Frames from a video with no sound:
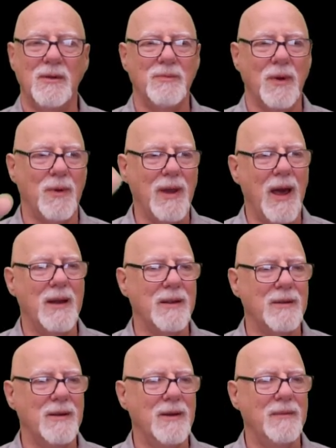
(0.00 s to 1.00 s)
But we
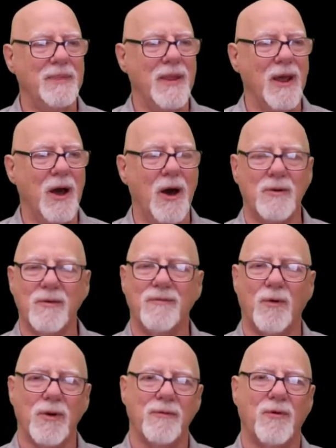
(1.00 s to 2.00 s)
added
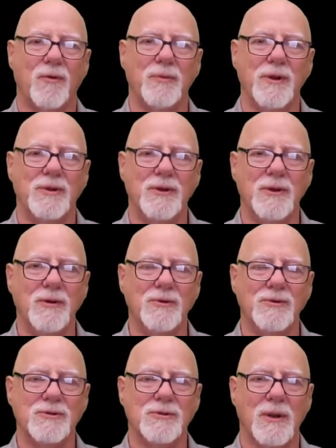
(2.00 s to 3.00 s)
144
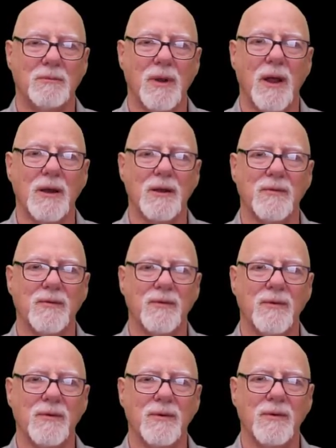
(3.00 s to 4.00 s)
BTUs to that block of
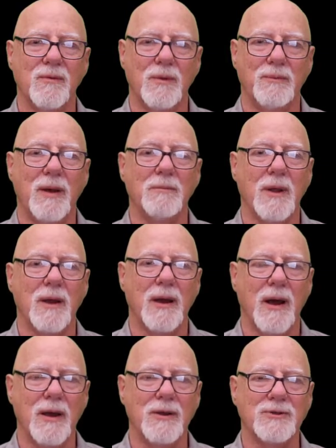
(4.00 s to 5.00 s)
1 pound block of
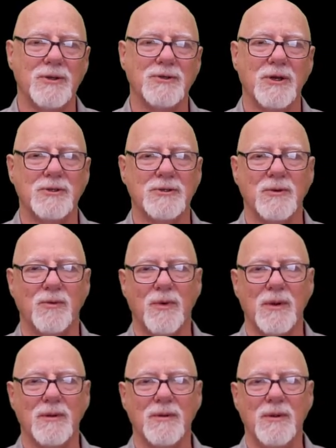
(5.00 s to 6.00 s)
ice to change it to
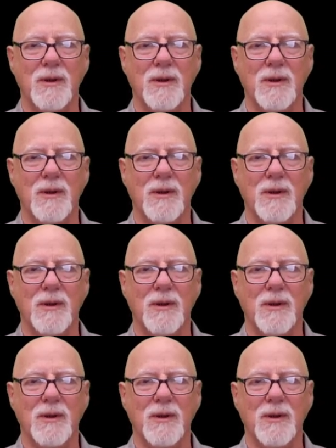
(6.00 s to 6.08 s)
1